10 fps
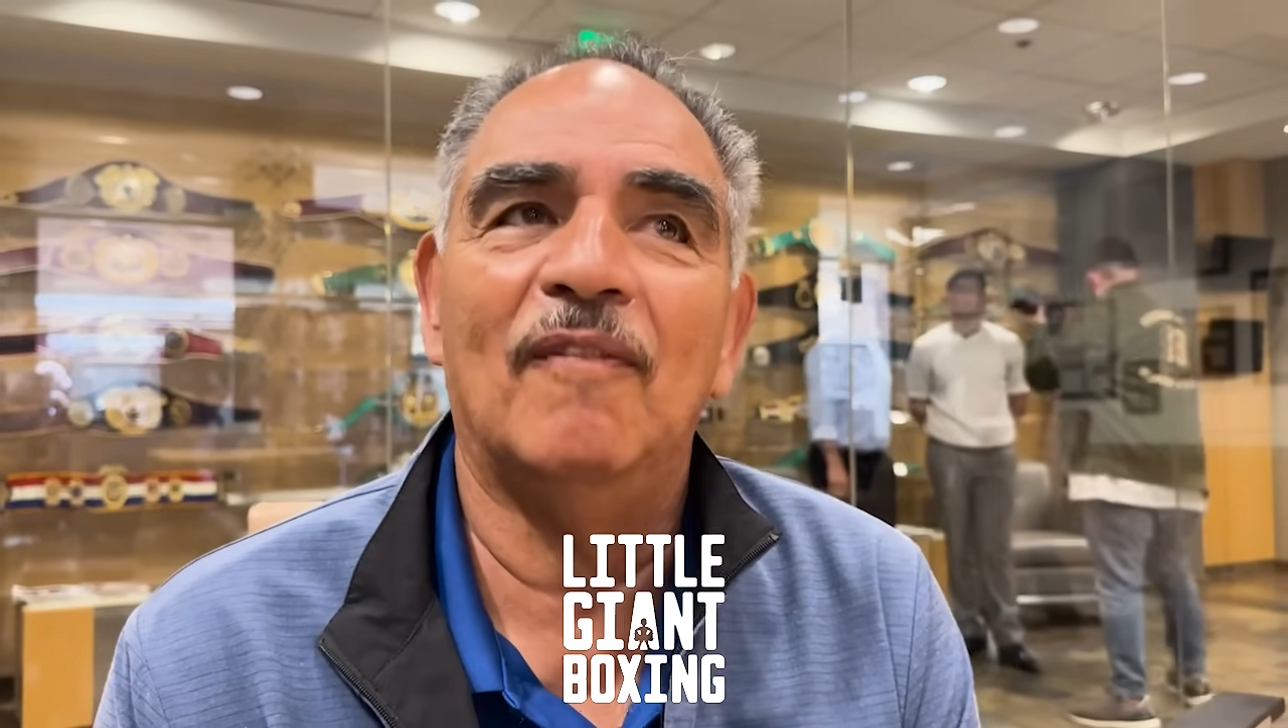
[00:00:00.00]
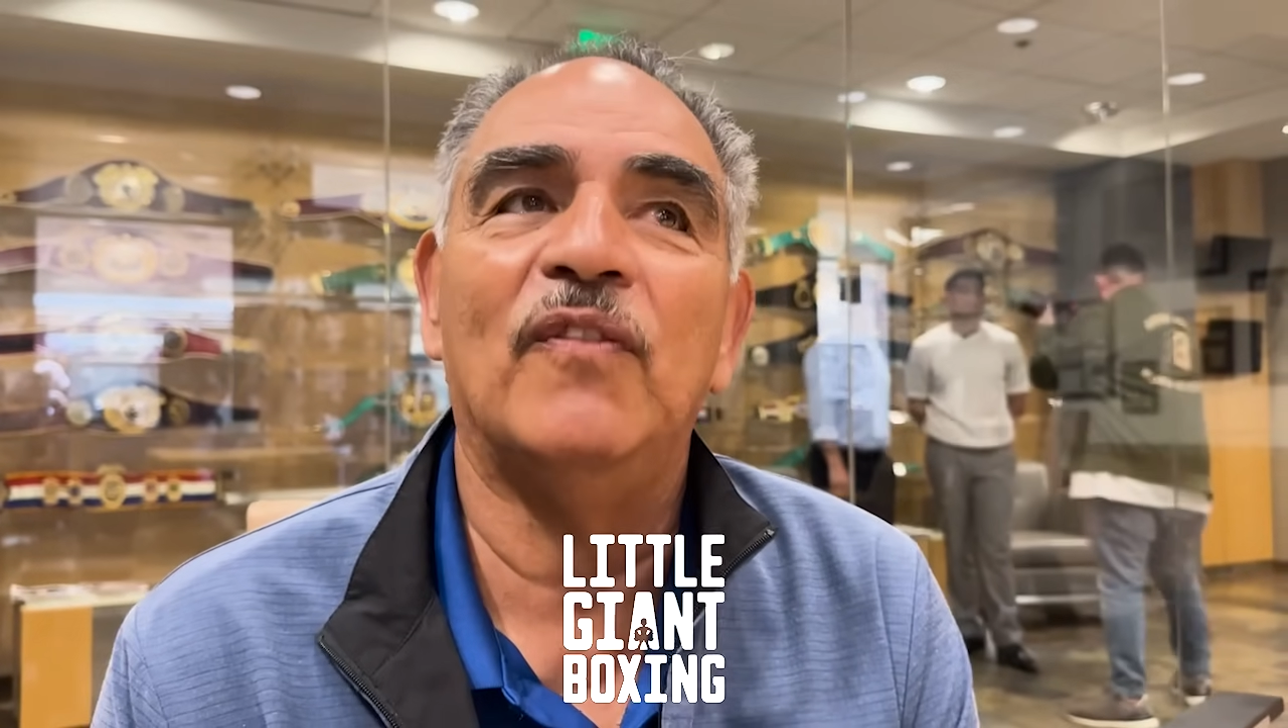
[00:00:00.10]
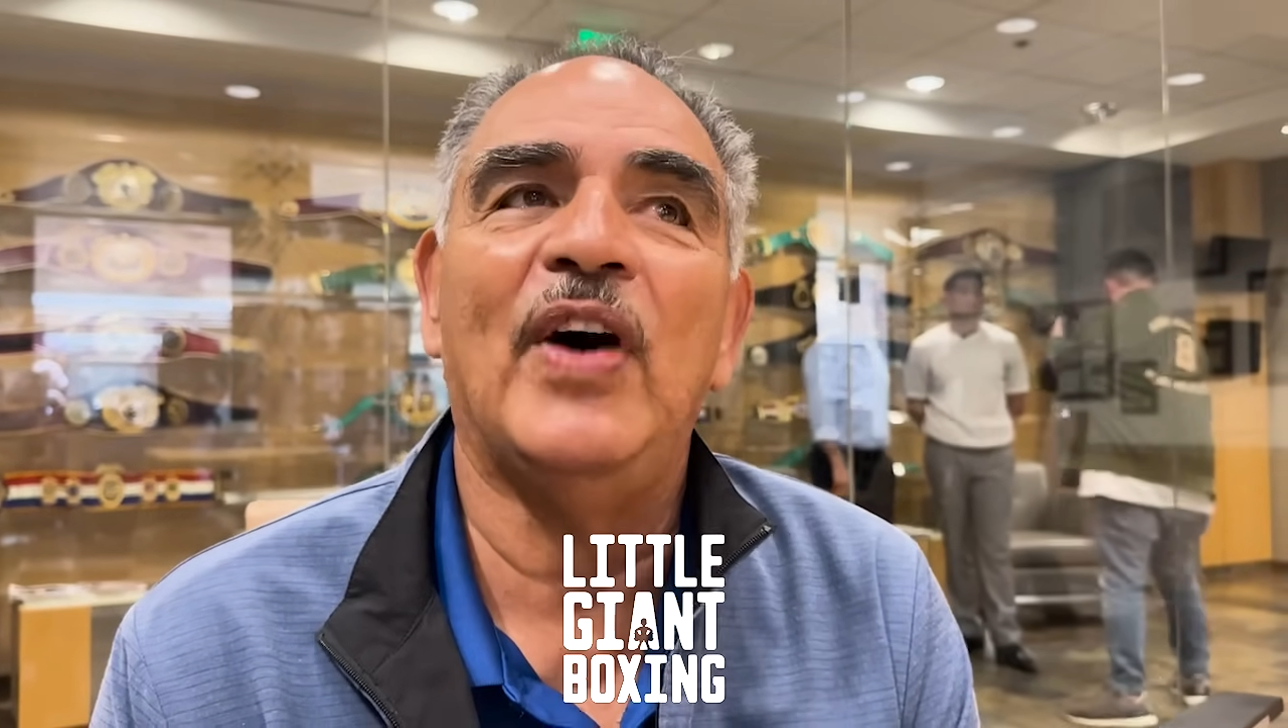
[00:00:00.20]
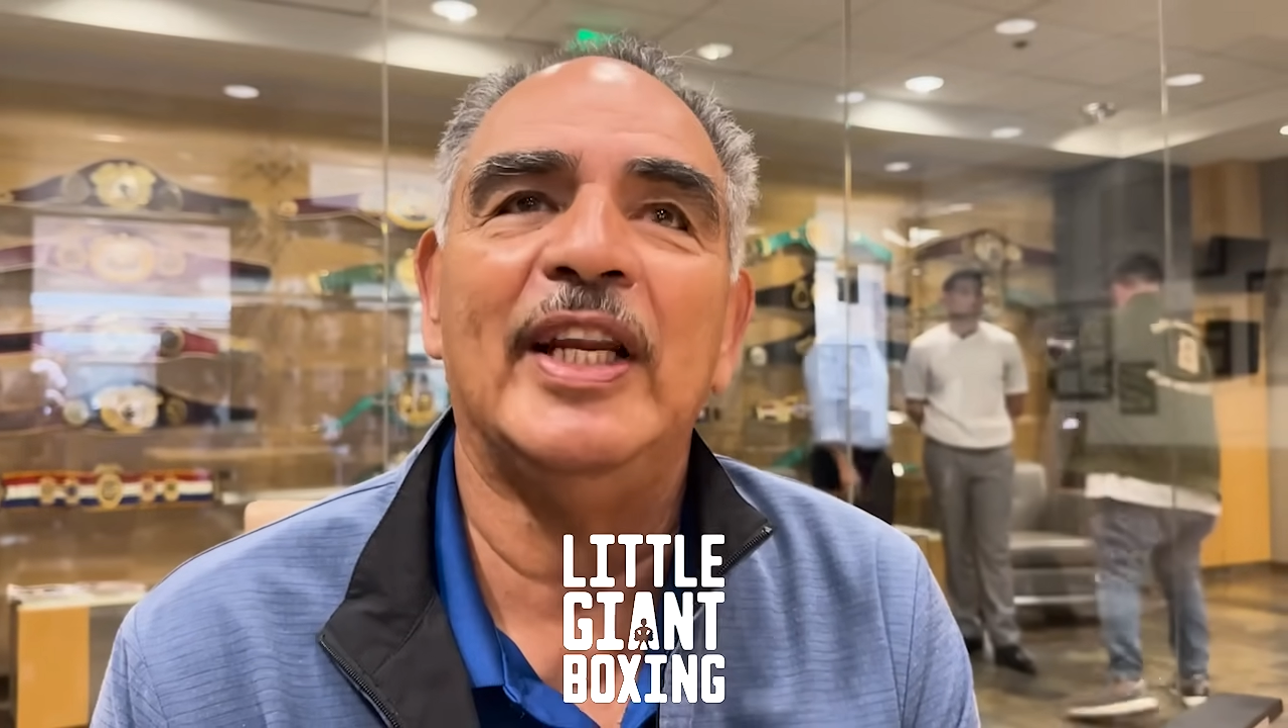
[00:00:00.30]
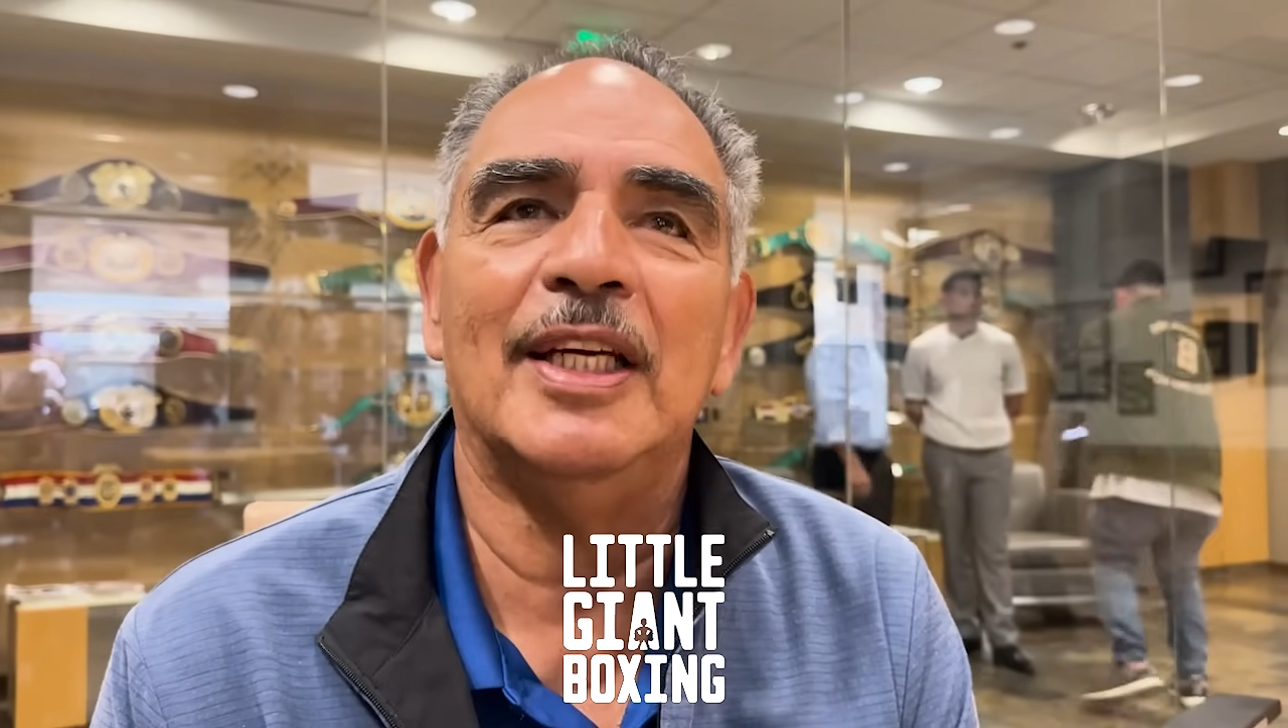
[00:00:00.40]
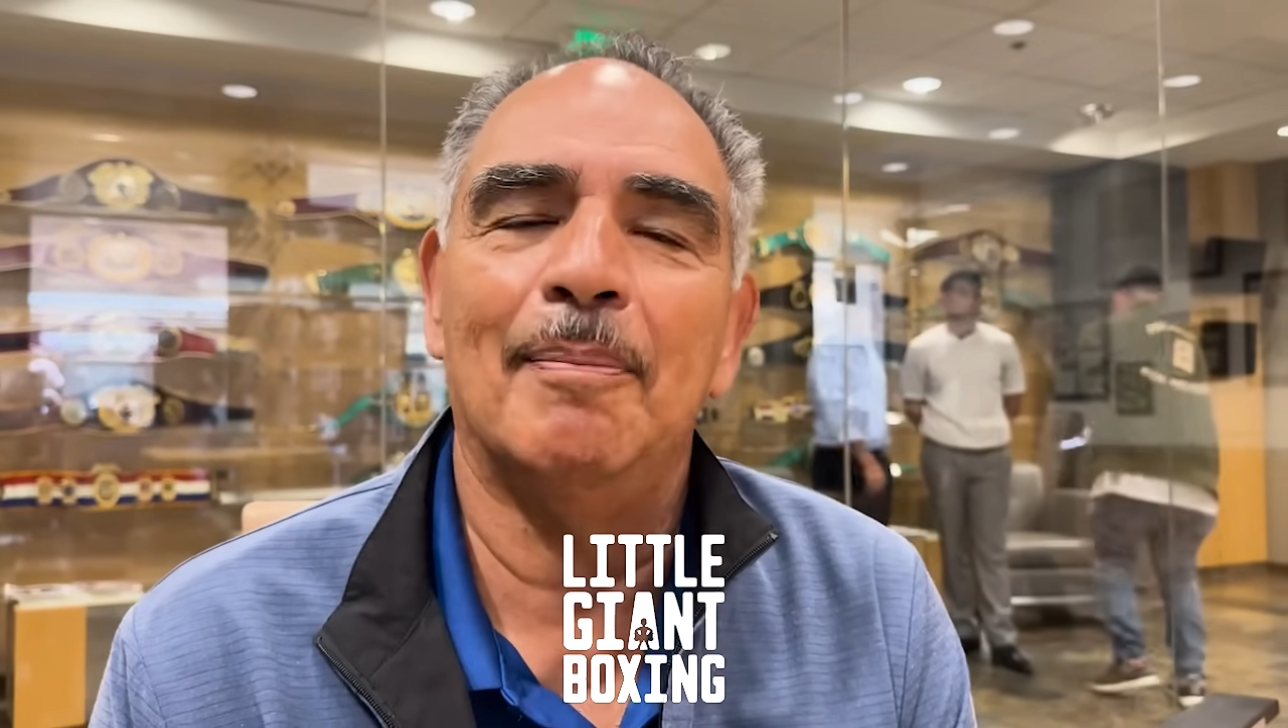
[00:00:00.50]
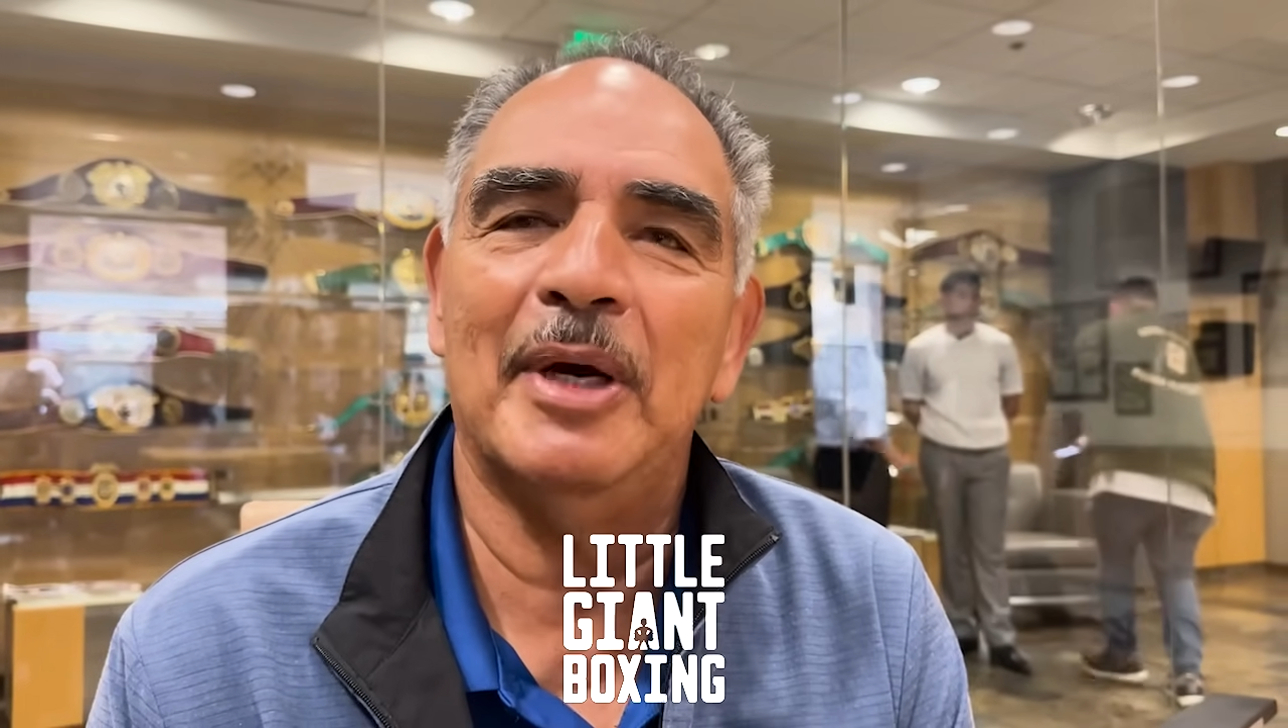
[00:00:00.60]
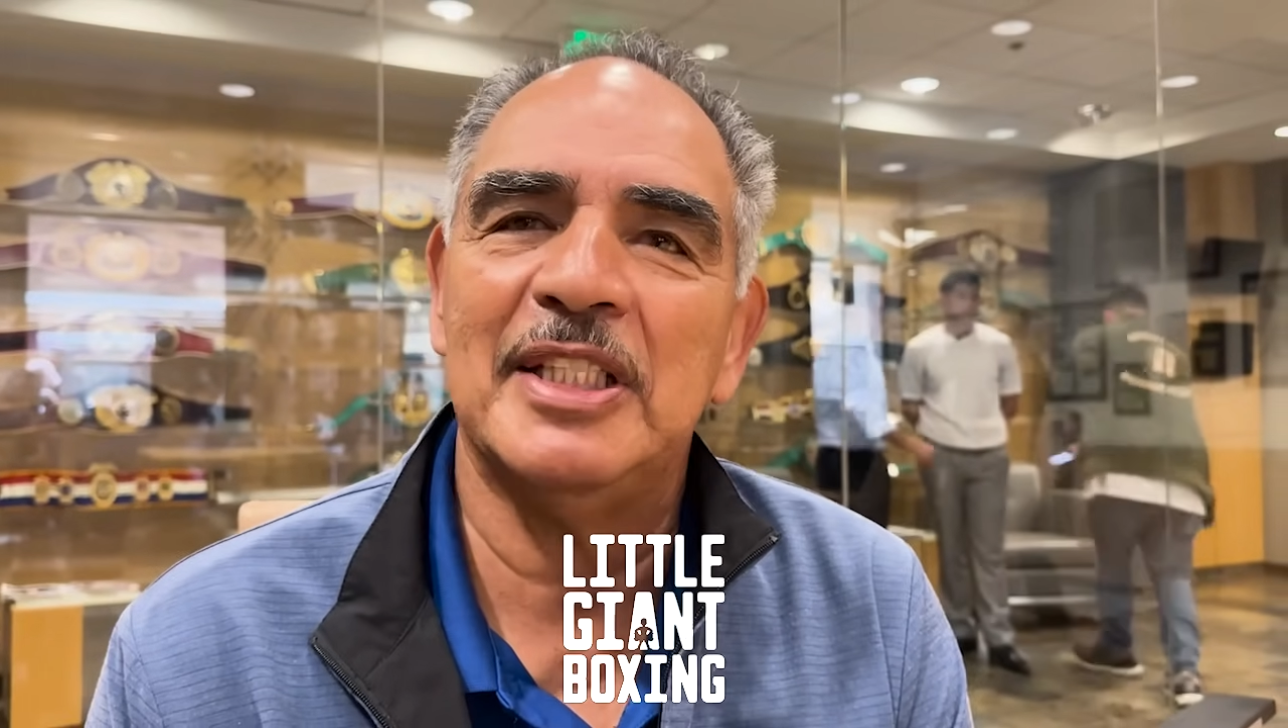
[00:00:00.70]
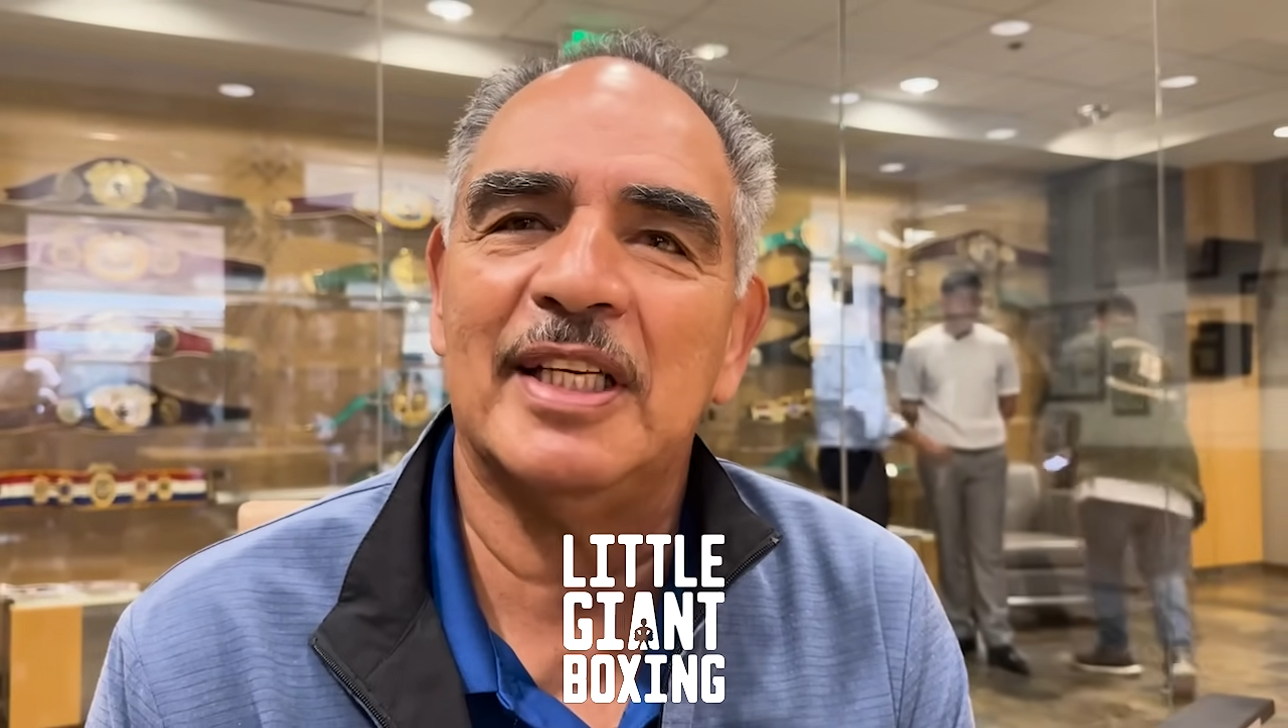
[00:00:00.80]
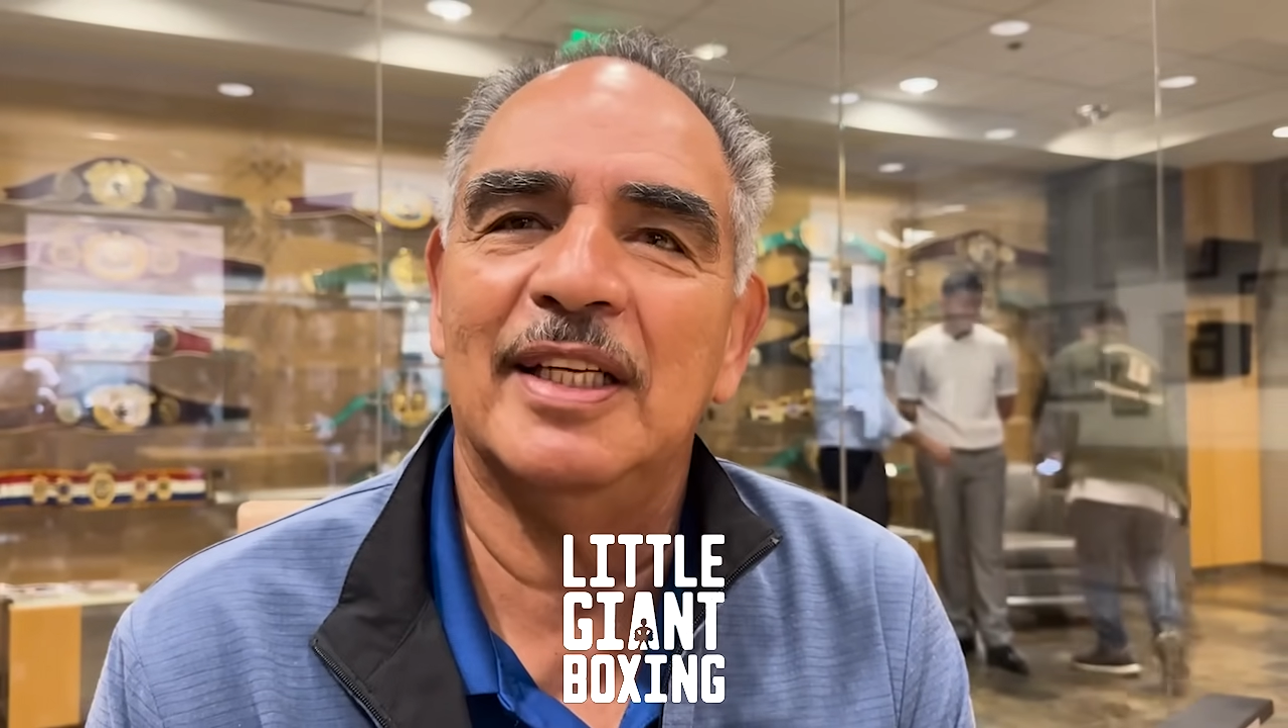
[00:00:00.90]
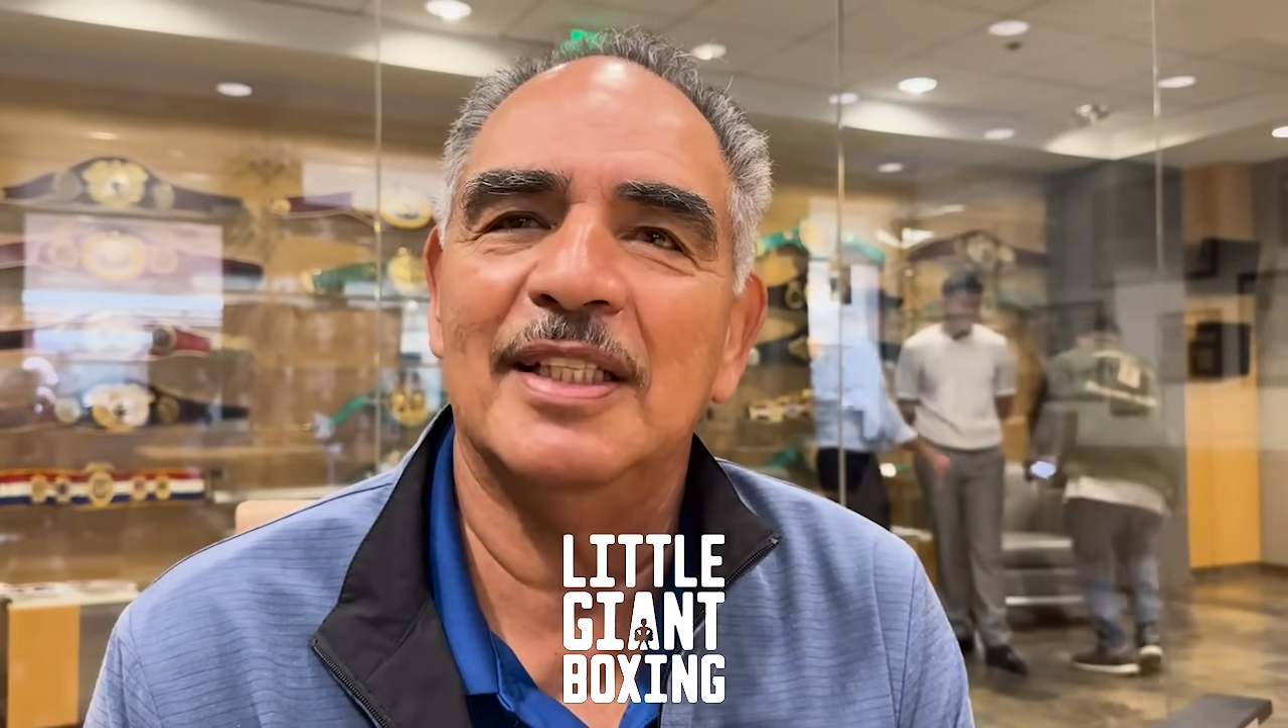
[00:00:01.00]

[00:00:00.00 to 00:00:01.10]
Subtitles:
fighting a Mexican